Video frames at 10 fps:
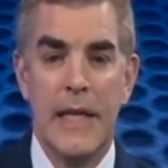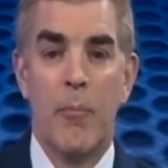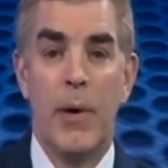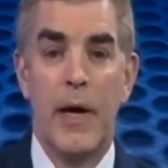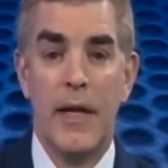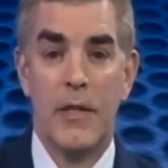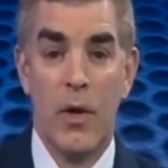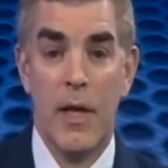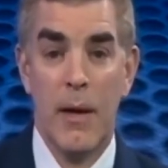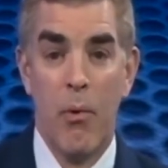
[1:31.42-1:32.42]
But it's
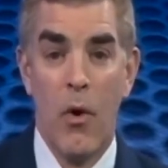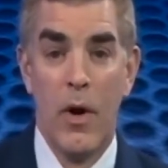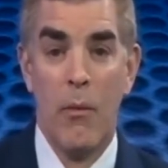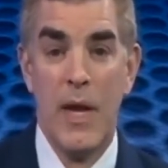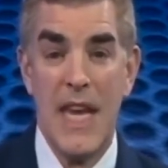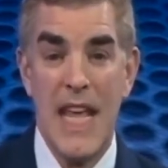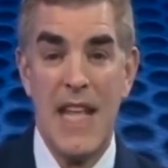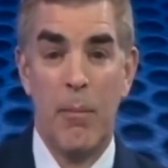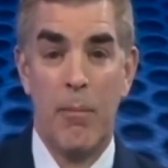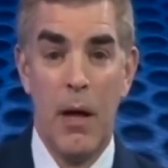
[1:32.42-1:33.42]
really important that we
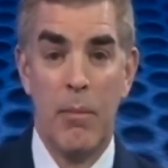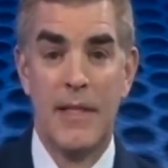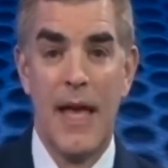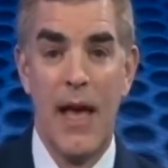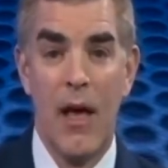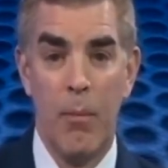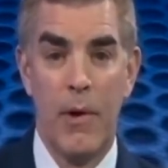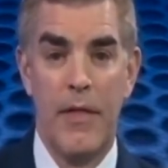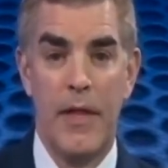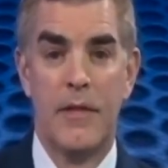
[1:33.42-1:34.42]
need the public's help
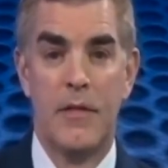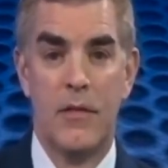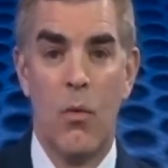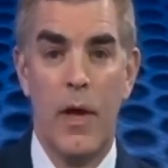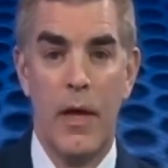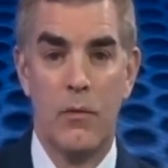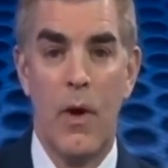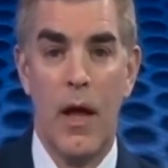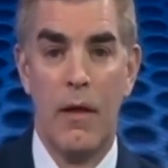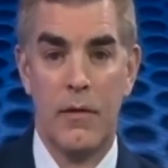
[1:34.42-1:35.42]
on this as, as
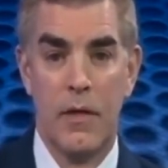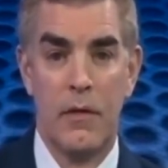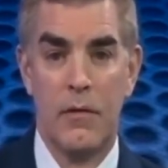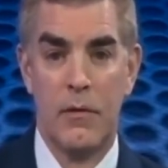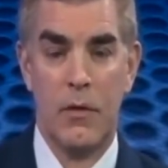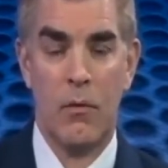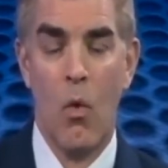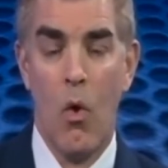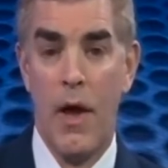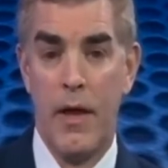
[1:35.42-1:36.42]
well to, to
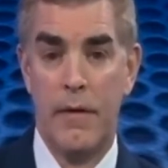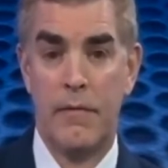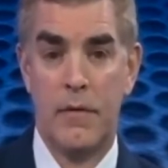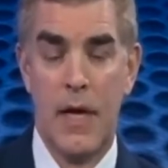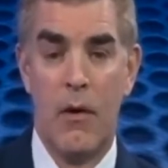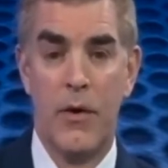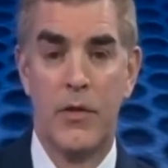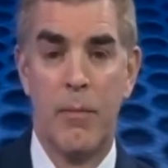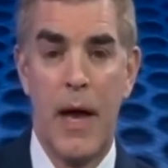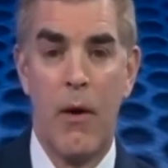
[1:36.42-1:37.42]
one, tell
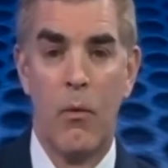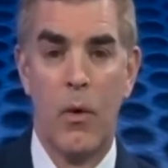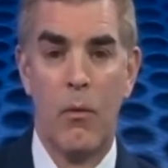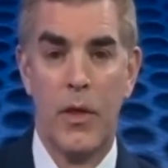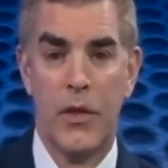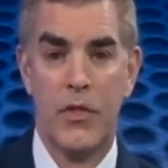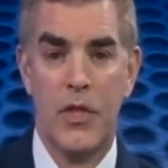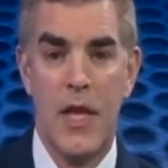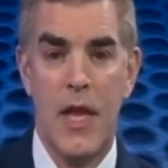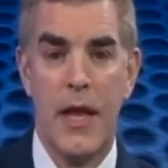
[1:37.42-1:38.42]
us about what, what they're
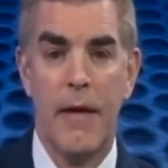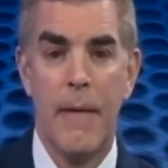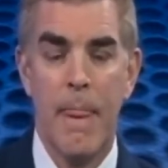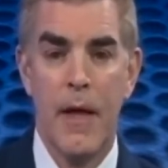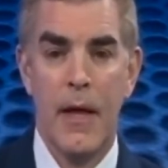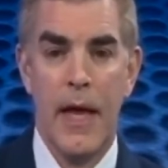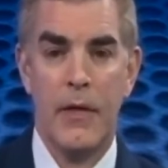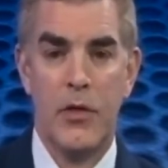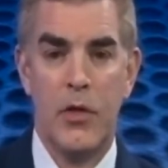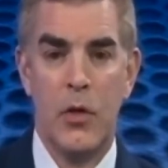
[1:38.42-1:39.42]
seeing
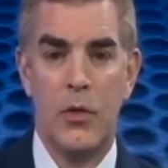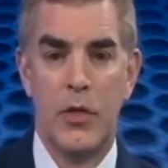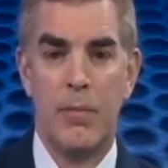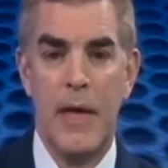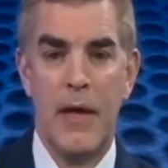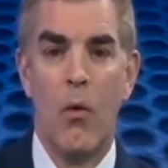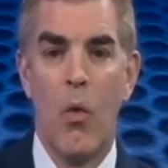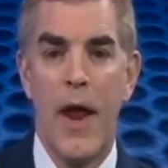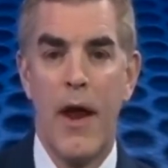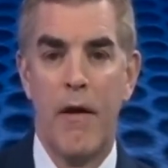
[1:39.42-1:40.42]
and two, just being
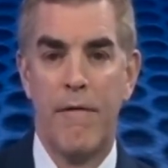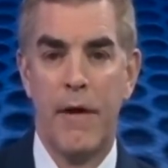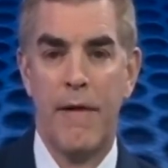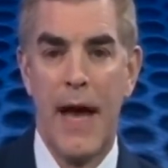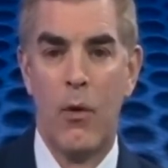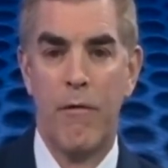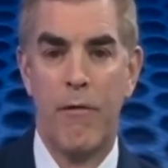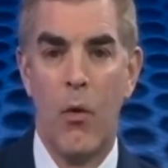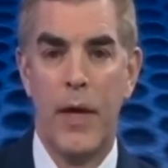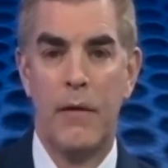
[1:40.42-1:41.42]
aware of, of how to avoid